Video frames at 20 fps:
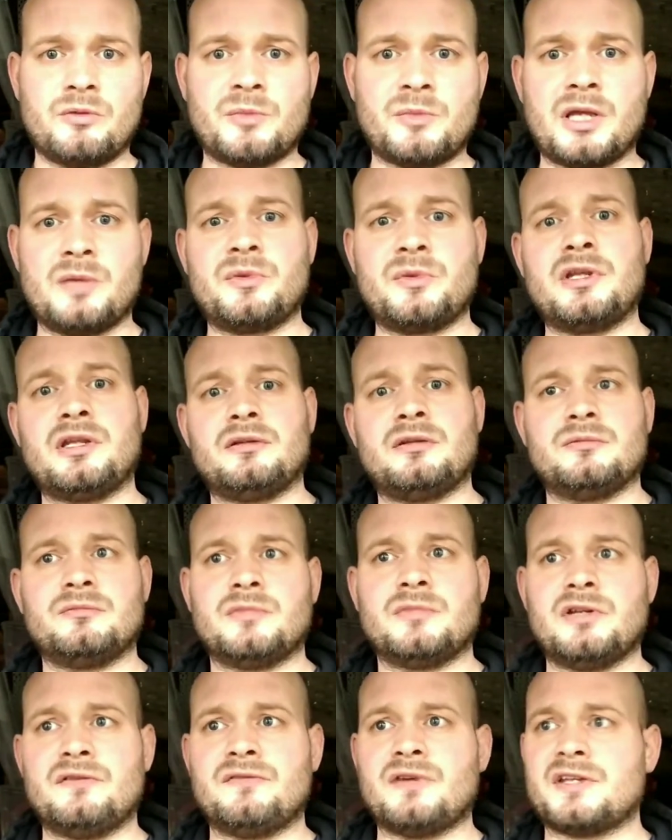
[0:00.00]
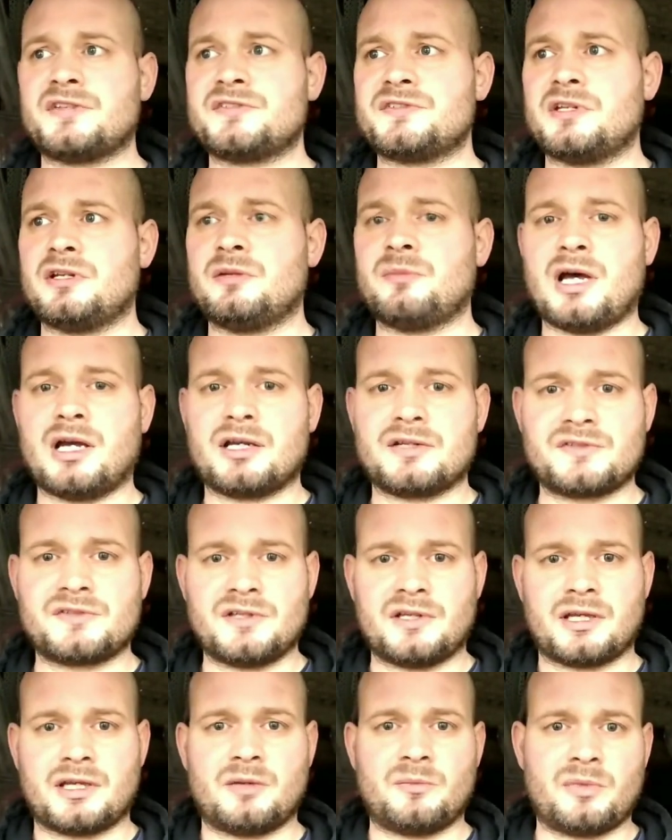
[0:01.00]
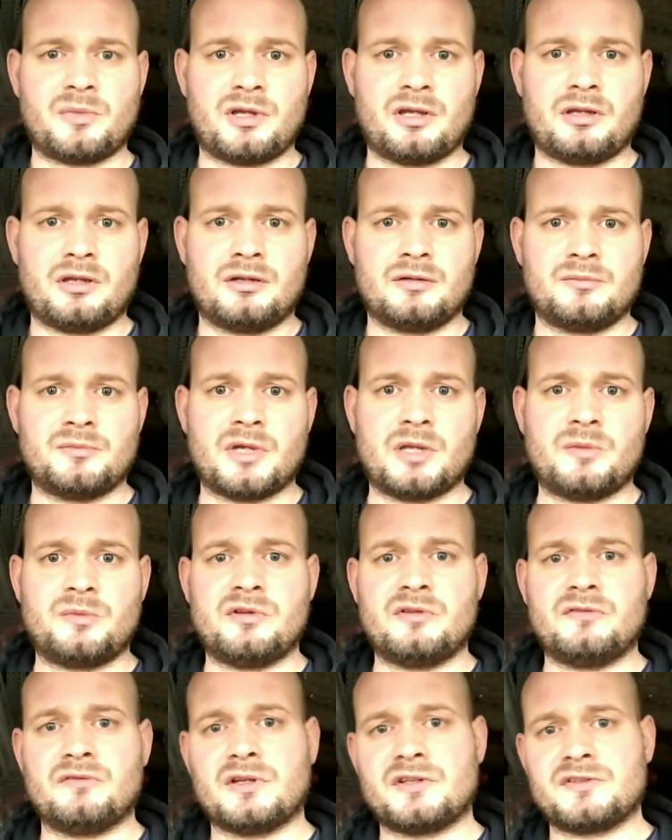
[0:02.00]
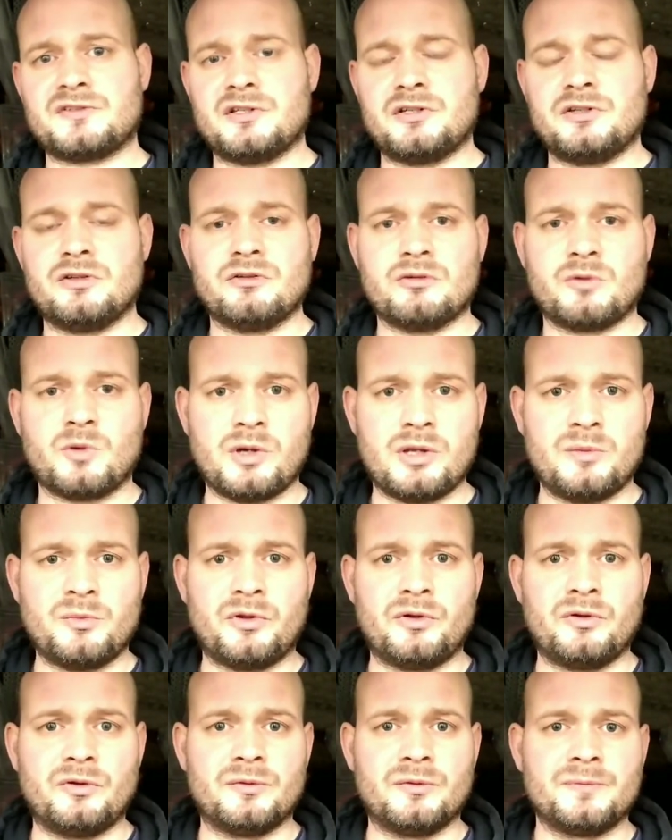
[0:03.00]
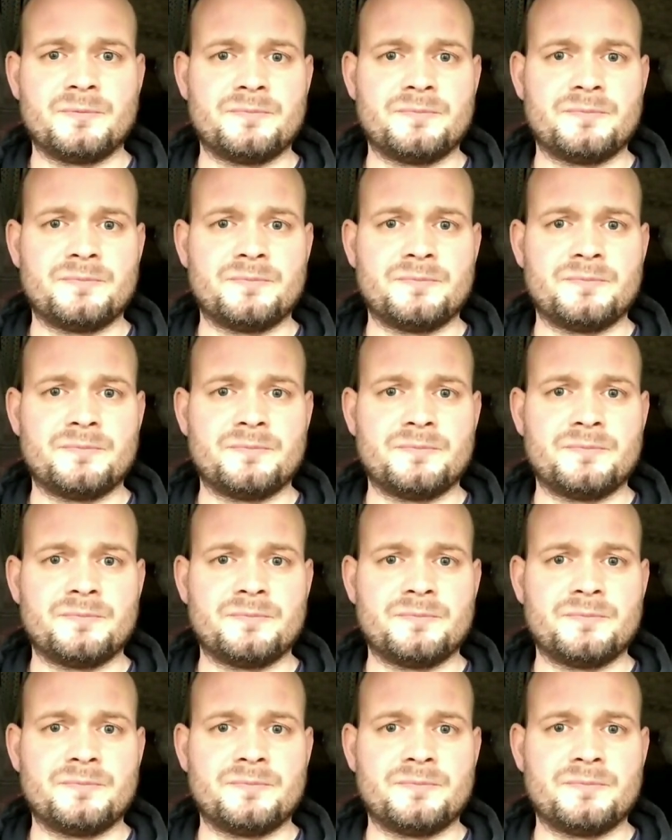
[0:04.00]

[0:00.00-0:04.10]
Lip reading: Maybe invest in a marketing campaign, maybe invest in new equipment.